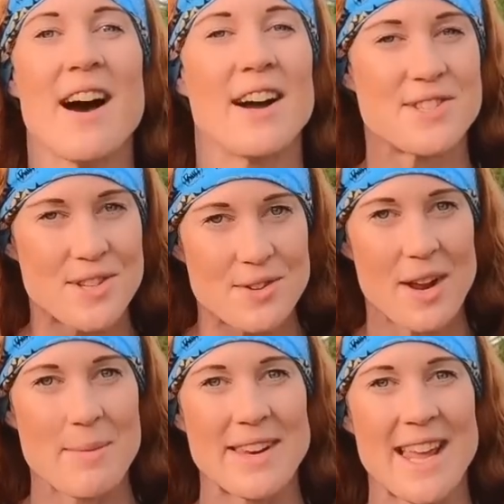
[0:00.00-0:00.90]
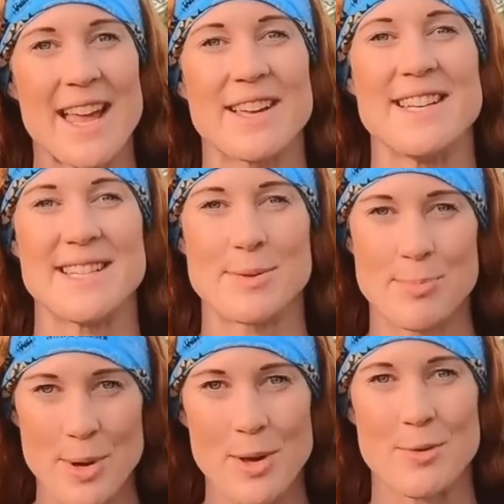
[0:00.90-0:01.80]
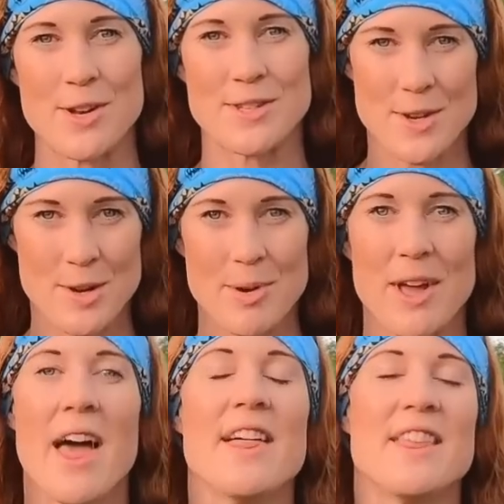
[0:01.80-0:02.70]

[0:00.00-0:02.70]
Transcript: I do recommend getting Anita's book, The Runner's Cookbook.